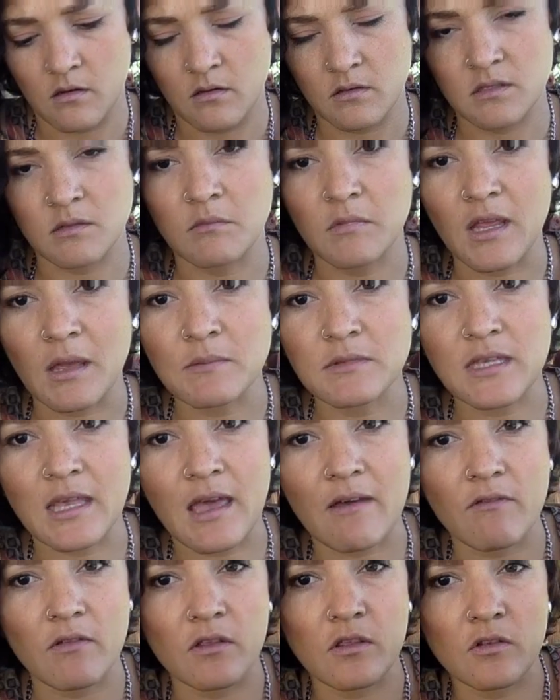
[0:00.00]
Sometimes they
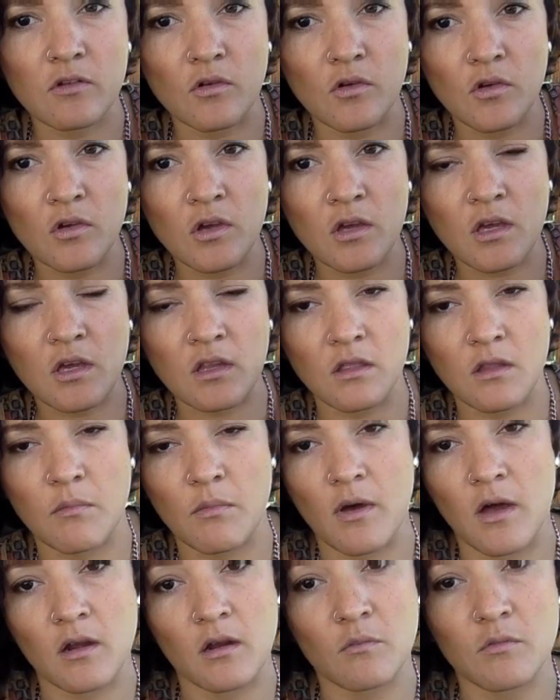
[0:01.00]
have a little hook on the
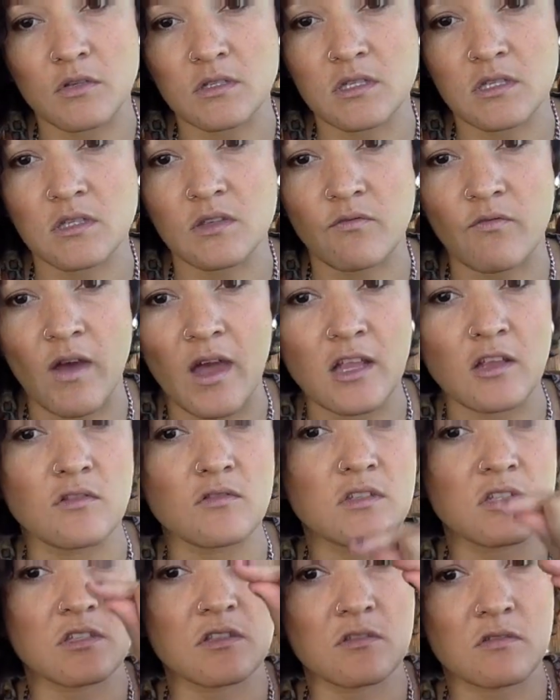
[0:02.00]
bottom, which is fine. You
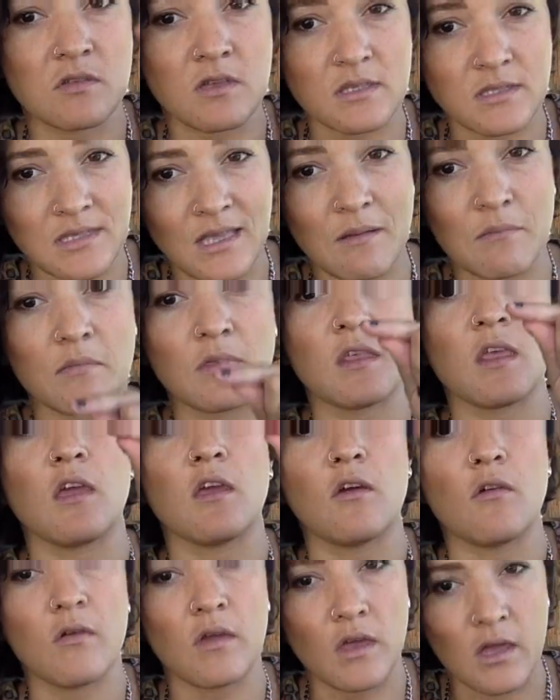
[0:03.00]
just do the same
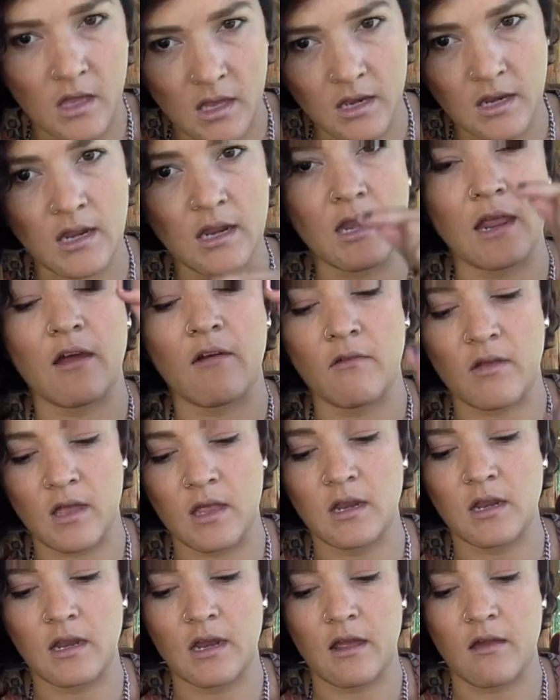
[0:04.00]
thing, going in and out,
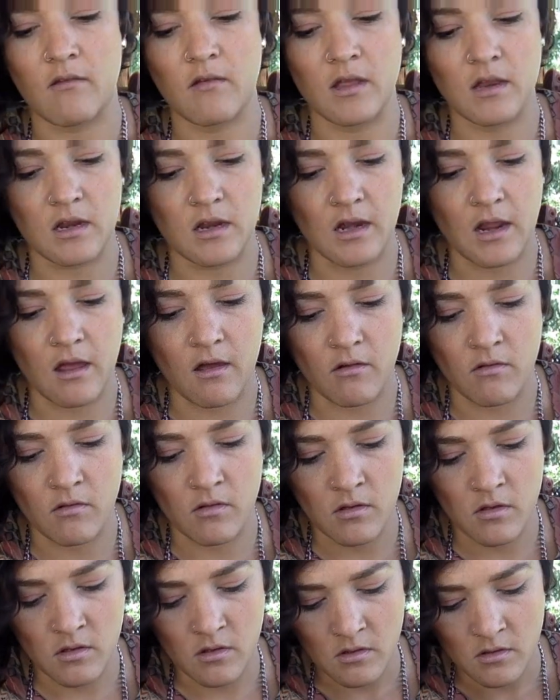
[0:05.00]
in and out, in and out.
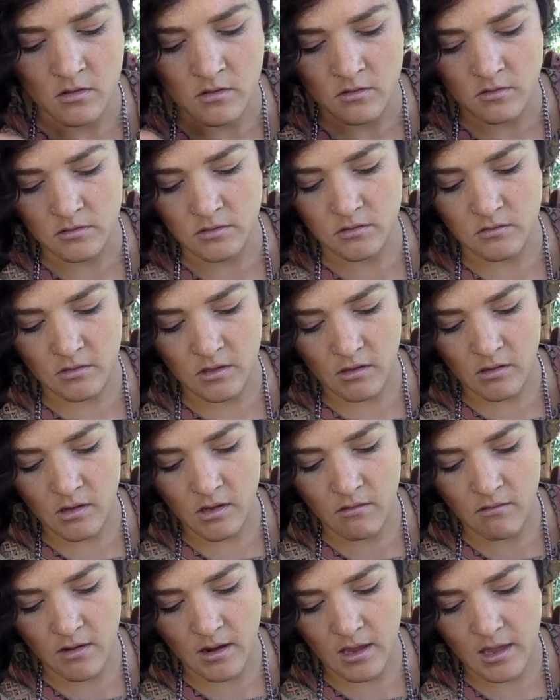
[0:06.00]
So now
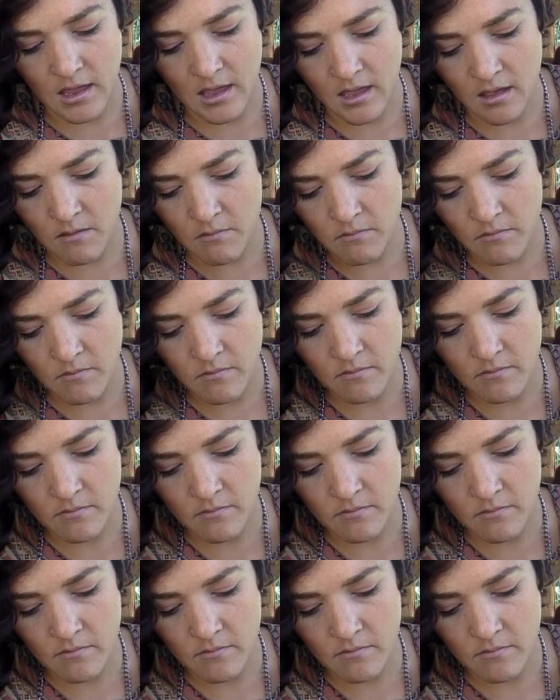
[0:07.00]
here I am.